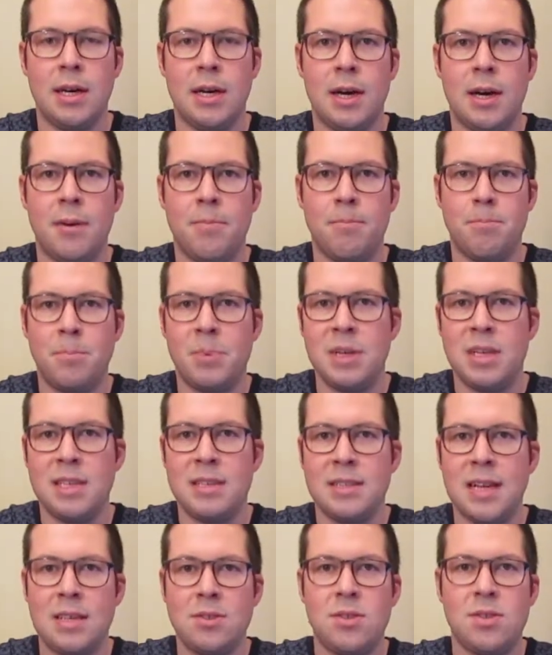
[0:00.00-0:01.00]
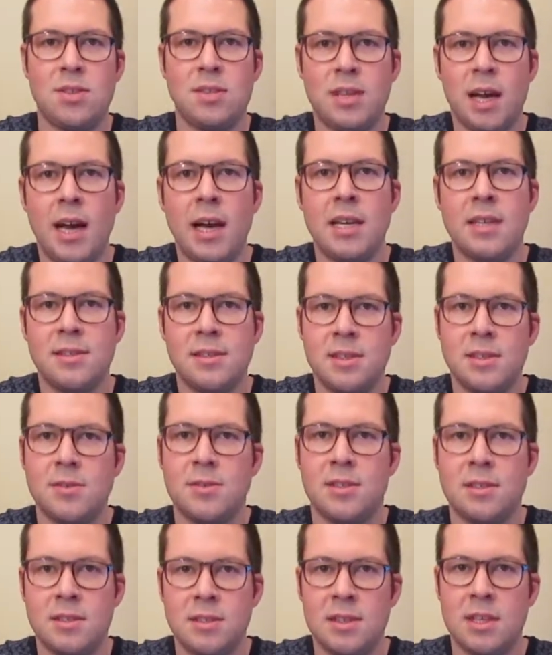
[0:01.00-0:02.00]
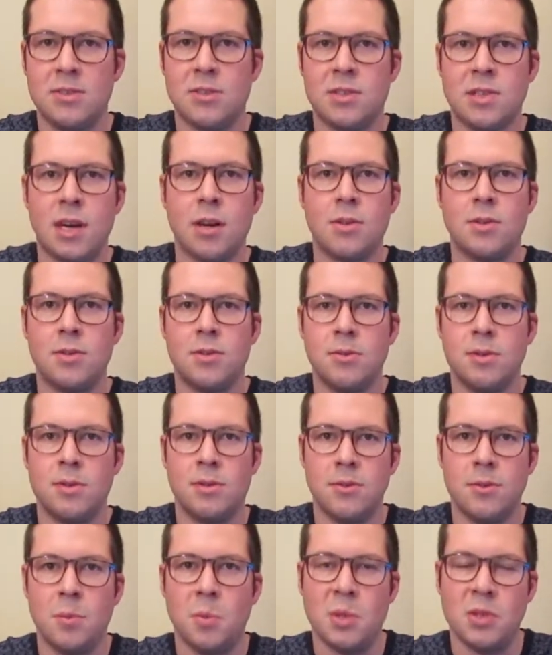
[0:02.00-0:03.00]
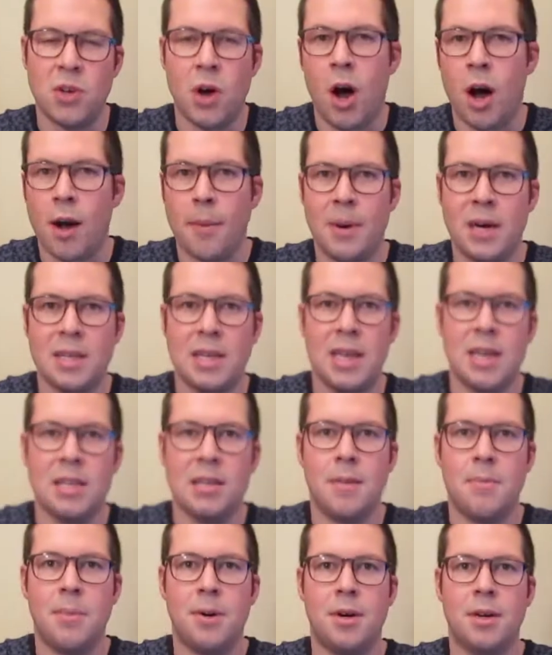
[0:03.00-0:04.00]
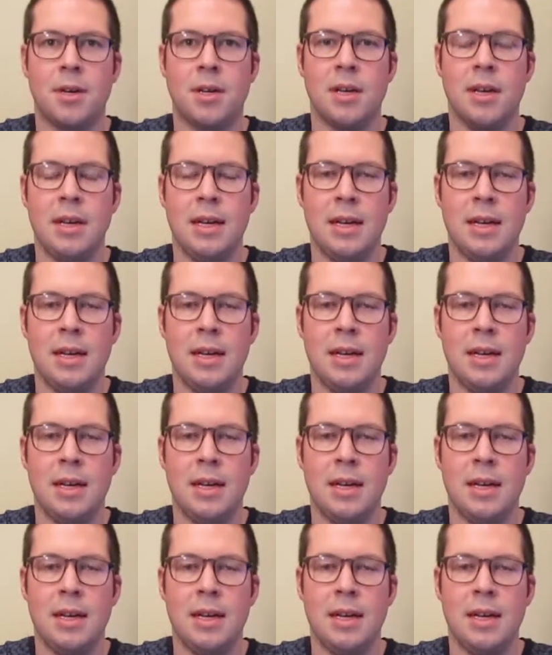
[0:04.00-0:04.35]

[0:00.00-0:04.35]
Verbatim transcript: Um, but it's not just science. There's there's an art to it too, and we talk about that in the book.